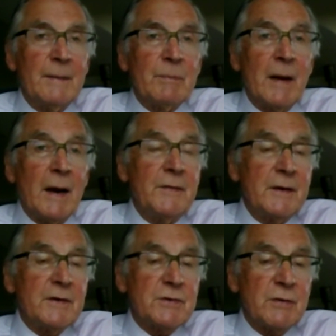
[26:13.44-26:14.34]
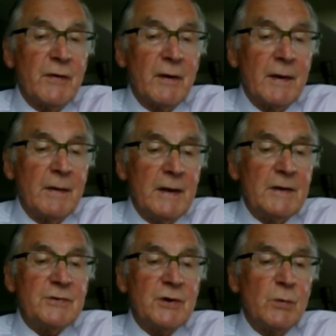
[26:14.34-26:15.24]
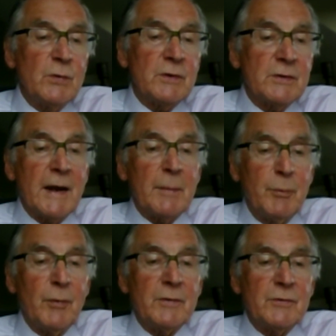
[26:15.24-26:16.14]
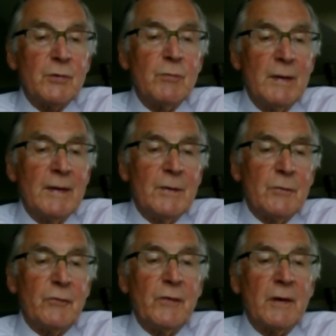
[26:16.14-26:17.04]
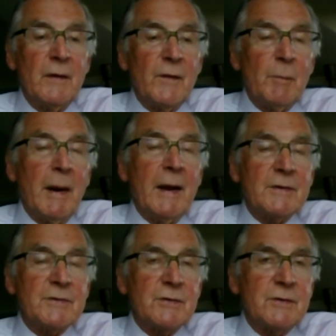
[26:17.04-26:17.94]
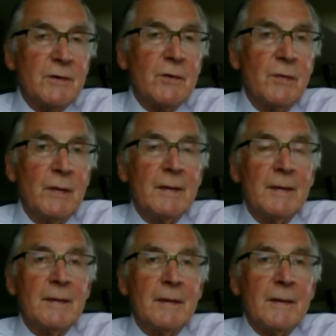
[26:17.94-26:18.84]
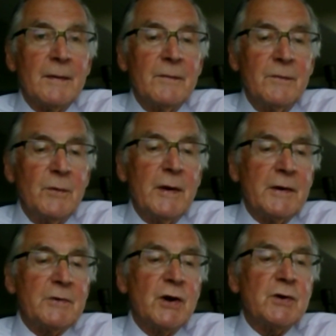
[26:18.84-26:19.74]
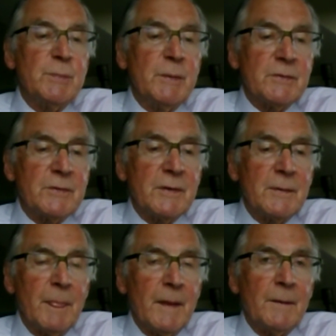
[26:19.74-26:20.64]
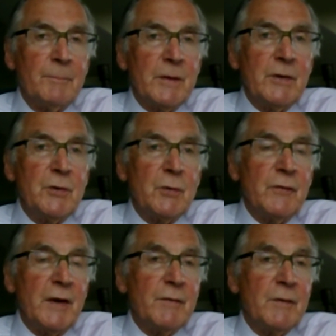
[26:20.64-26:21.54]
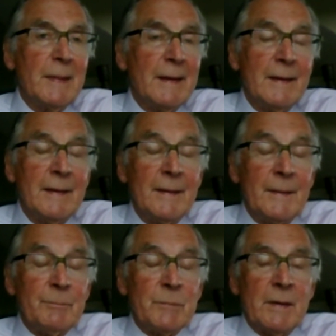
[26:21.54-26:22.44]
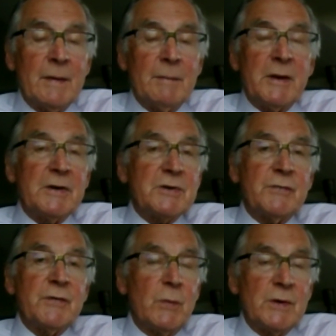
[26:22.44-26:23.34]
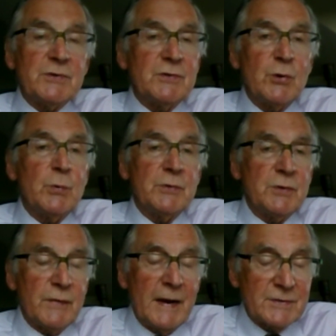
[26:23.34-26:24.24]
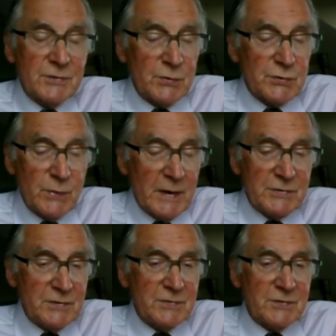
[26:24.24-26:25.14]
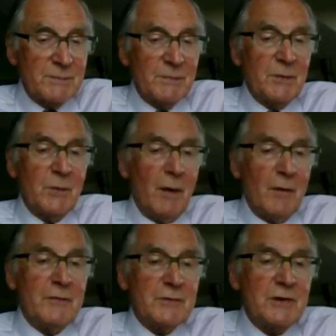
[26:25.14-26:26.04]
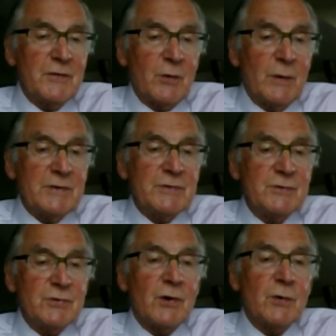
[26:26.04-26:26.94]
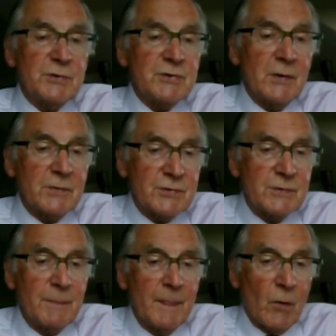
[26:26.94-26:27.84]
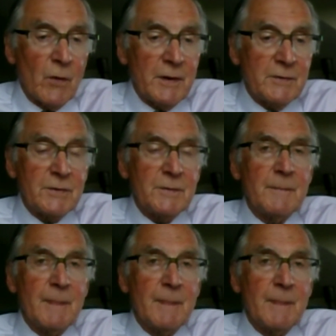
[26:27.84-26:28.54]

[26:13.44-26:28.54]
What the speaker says: I think it's a fairly easy route at that point to fill in the blanks until you get a judgment in your favor. Because if it wasn't, you wouldn't have asked those questions. Obviously the questions are results oriented.